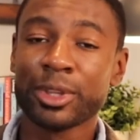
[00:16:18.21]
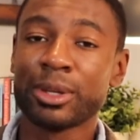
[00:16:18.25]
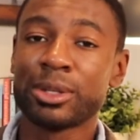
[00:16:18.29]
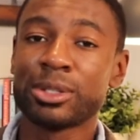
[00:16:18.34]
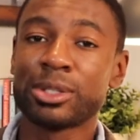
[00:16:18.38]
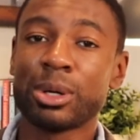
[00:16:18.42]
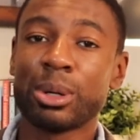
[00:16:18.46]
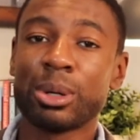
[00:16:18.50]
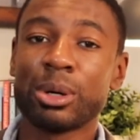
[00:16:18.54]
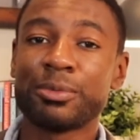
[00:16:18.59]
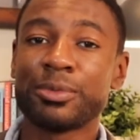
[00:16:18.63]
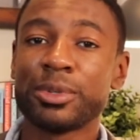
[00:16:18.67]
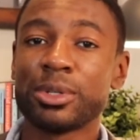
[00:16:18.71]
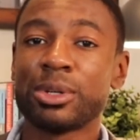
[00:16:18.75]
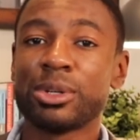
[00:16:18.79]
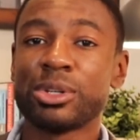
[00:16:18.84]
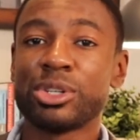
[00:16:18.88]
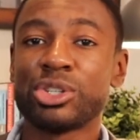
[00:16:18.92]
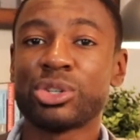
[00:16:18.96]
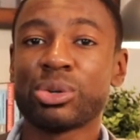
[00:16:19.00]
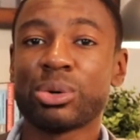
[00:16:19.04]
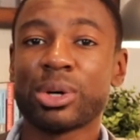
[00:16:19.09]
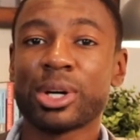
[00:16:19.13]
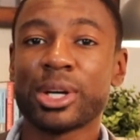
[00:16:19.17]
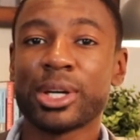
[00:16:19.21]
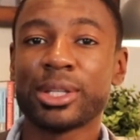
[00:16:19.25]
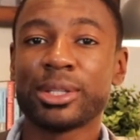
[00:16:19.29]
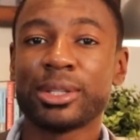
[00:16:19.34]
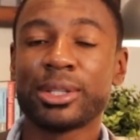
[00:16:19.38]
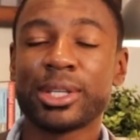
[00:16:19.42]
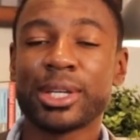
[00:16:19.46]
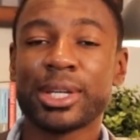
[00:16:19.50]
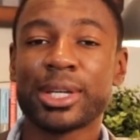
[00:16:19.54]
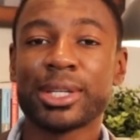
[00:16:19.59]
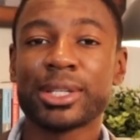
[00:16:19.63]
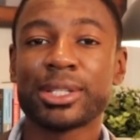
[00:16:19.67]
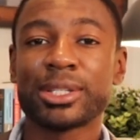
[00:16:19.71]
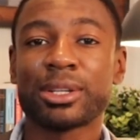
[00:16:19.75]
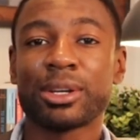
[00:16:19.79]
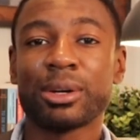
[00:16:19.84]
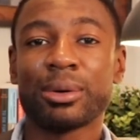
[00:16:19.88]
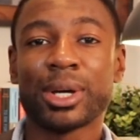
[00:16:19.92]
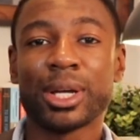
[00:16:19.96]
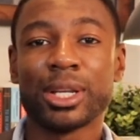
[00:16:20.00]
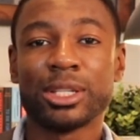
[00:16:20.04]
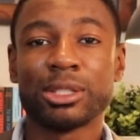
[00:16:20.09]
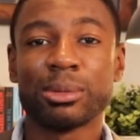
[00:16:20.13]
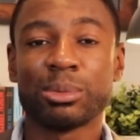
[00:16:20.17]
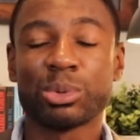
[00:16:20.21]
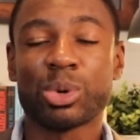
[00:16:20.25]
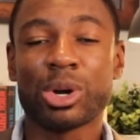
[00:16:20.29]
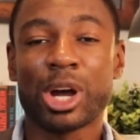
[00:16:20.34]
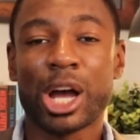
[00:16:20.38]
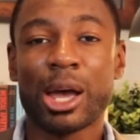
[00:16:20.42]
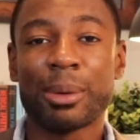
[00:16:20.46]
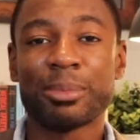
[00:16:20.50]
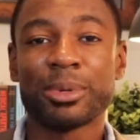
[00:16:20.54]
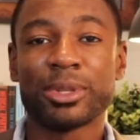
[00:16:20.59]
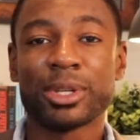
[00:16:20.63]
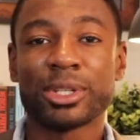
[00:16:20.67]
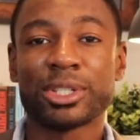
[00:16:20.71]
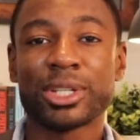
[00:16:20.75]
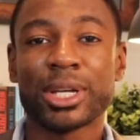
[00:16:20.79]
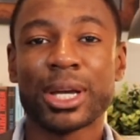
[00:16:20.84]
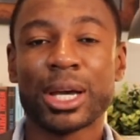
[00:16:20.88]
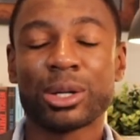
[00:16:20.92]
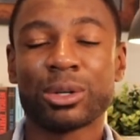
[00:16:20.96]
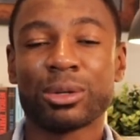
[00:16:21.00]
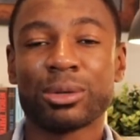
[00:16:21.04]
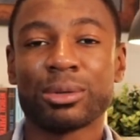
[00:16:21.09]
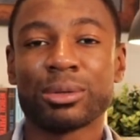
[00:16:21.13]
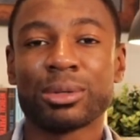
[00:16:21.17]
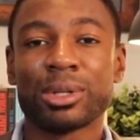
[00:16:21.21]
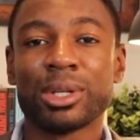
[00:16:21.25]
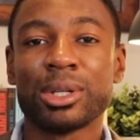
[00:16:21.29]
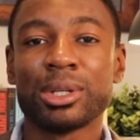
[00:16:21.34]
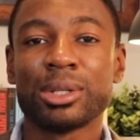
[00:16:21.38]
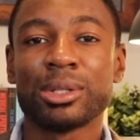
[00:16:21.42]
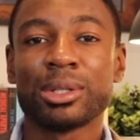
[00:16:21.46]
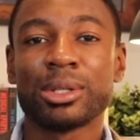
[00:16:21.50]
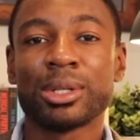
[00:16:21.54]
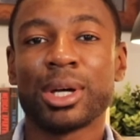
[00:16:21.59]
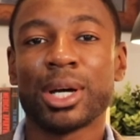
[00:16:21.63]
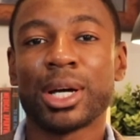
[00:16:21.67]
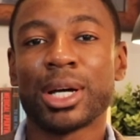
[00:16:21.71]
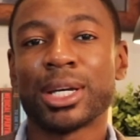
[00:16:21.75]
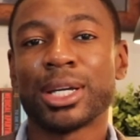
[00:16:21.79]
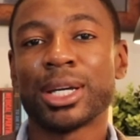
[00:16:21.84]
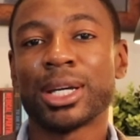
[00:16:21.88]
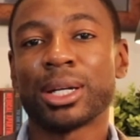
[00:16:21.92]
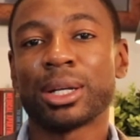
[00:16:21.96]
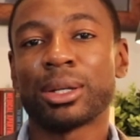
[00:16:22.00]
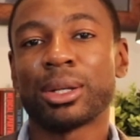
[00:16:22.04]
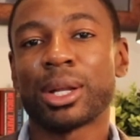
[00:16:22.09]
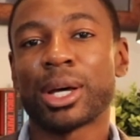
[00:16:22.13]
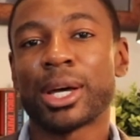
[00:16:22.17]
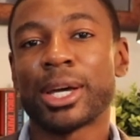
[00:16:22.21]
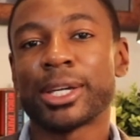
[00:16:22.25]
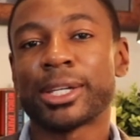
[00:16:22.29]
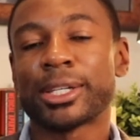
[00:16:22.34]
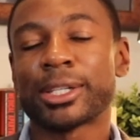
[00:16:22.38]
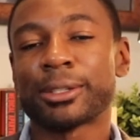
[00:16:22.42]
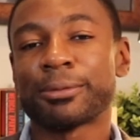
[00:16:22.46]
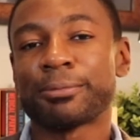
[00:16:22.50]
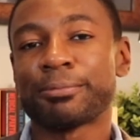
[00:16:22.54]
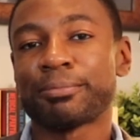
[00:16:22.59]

So if you enjoyed this, go ahead and subscribe to the channel, hit a like,